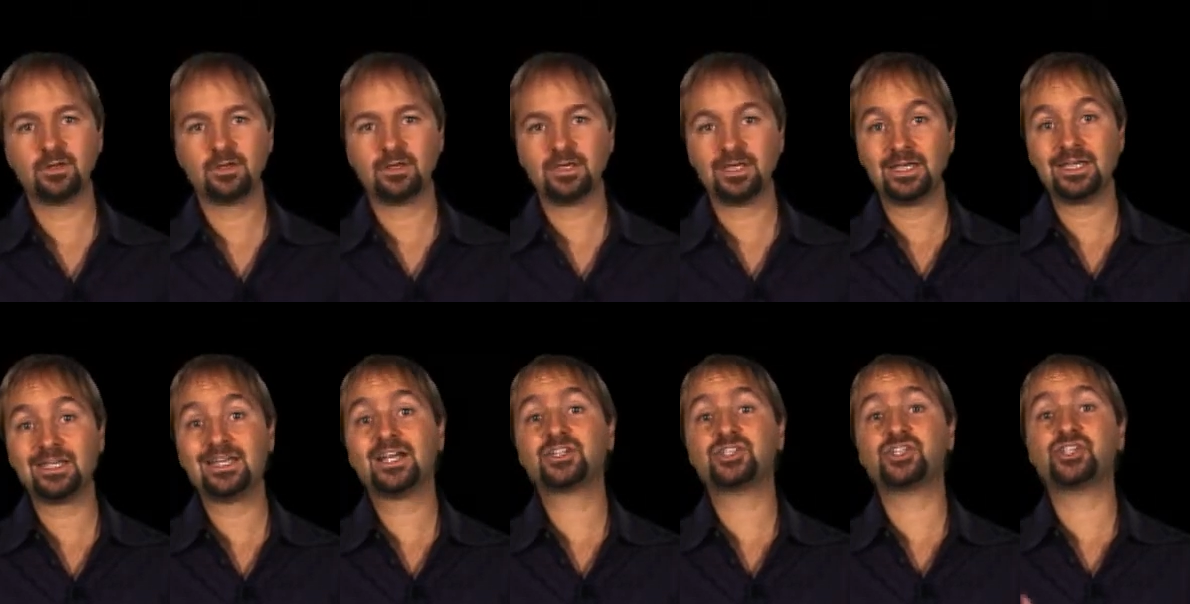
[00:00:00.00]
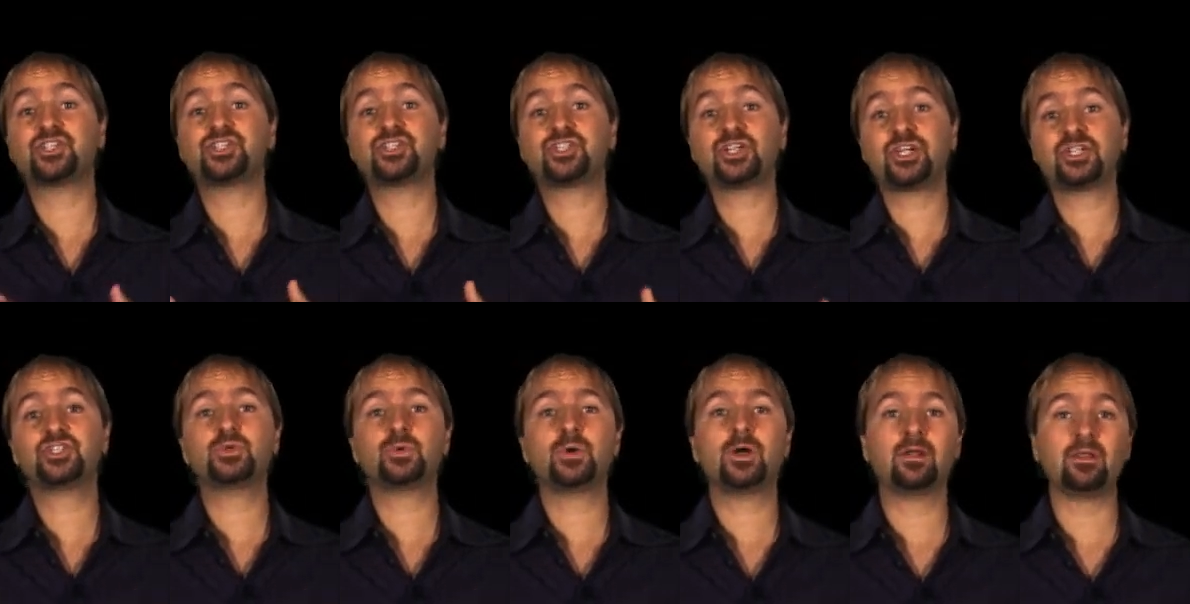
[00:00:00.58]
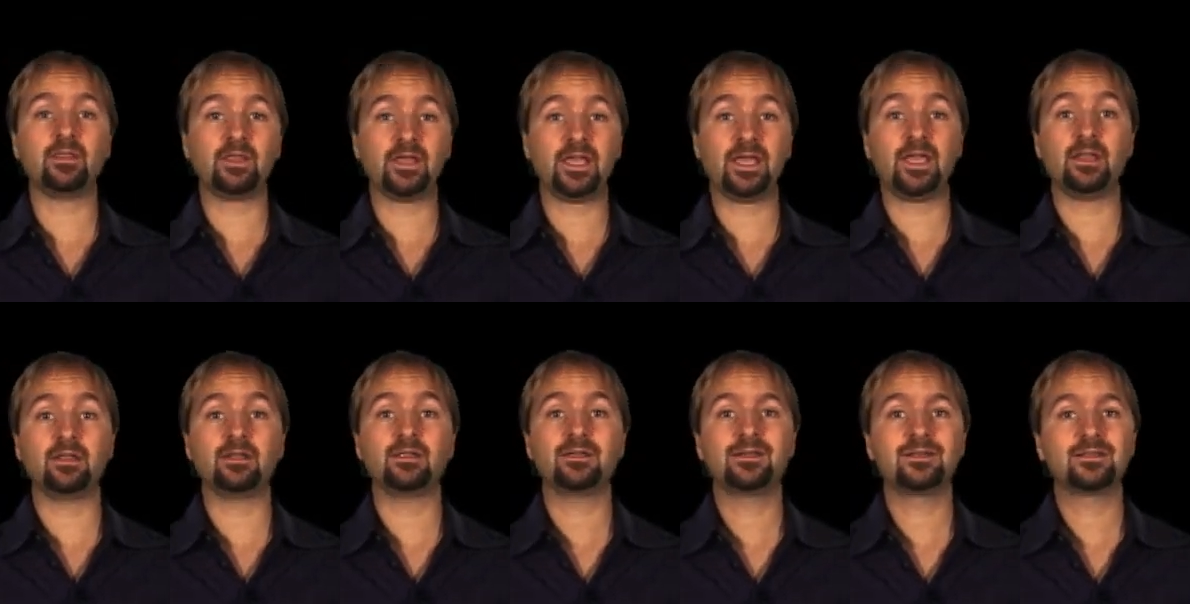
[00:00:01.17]
he could actually shut you out of the
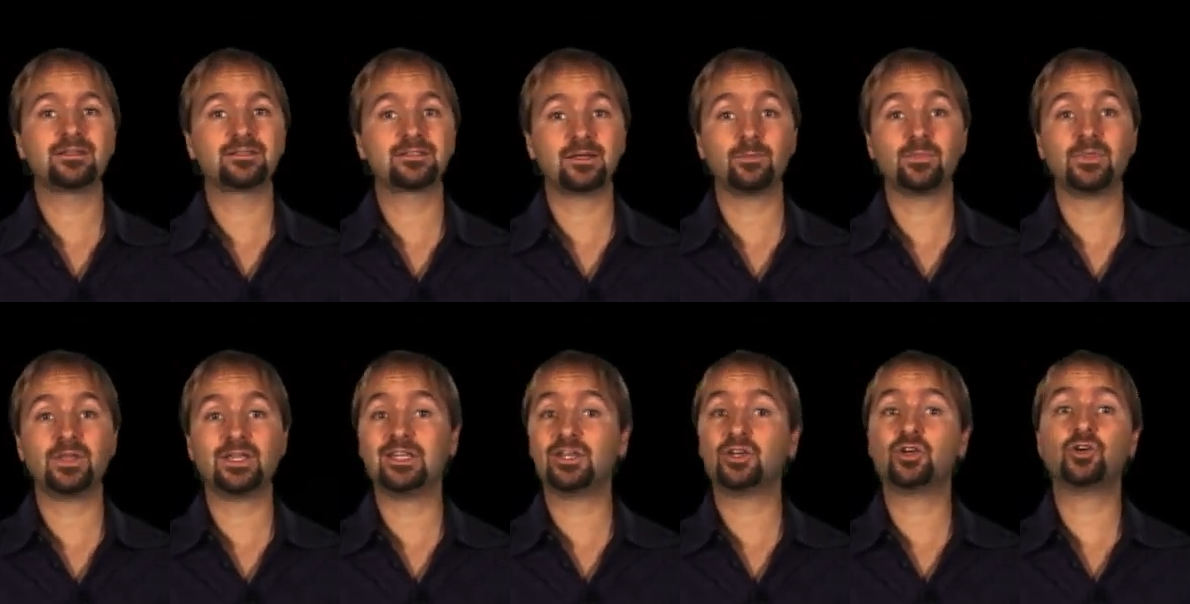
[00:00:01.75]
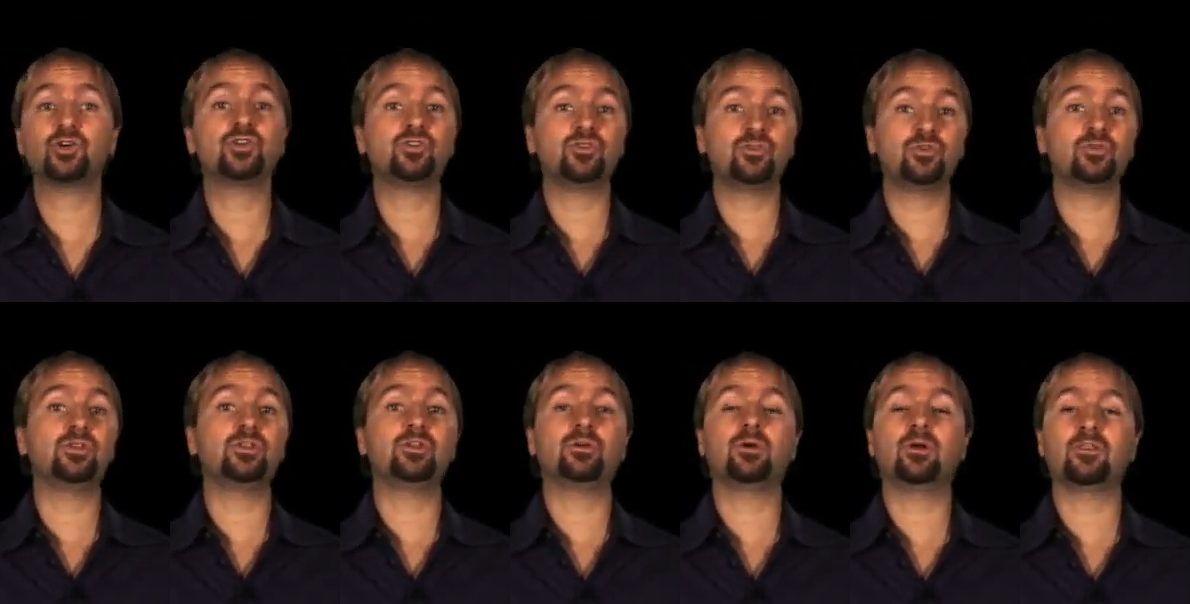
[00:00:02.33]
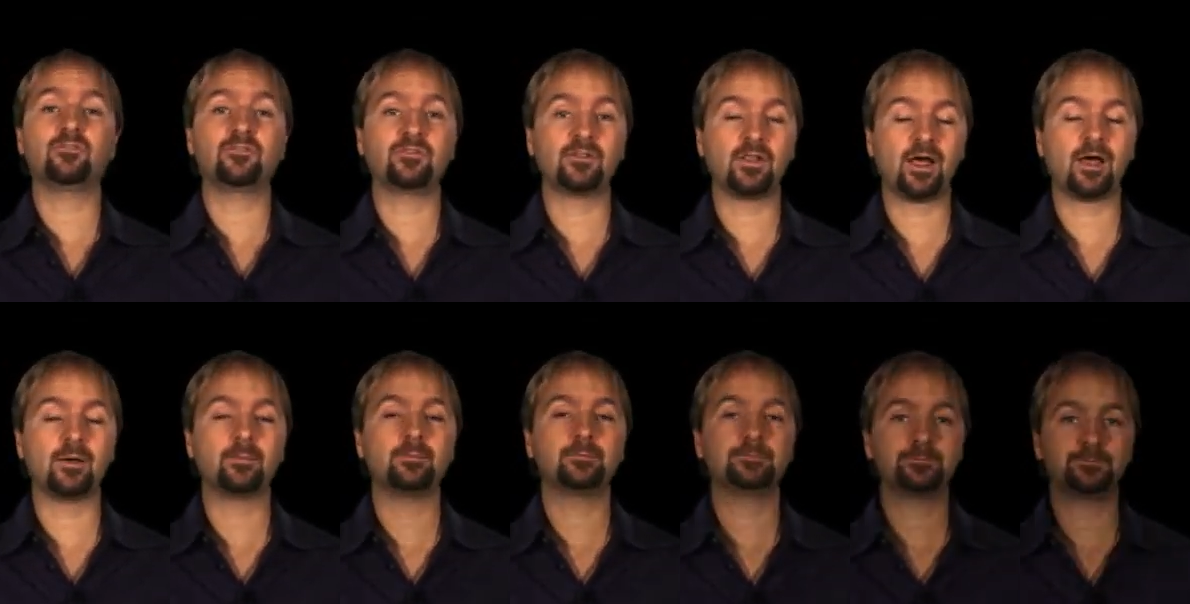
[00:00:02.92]
hand, something he couldn't do to you on the
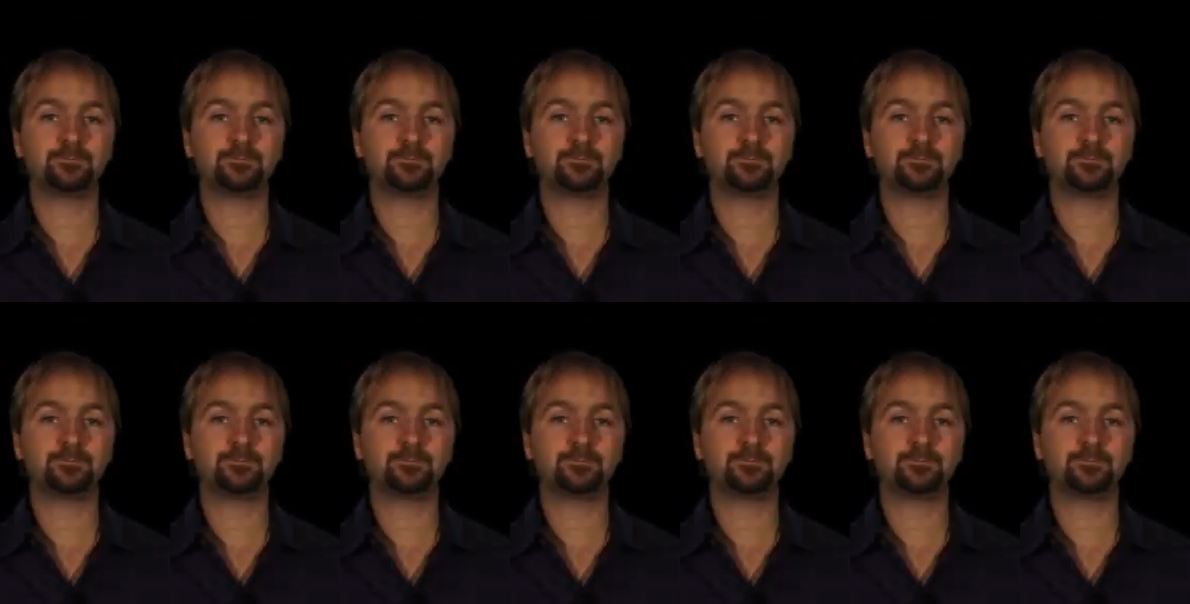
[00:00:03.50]
flop.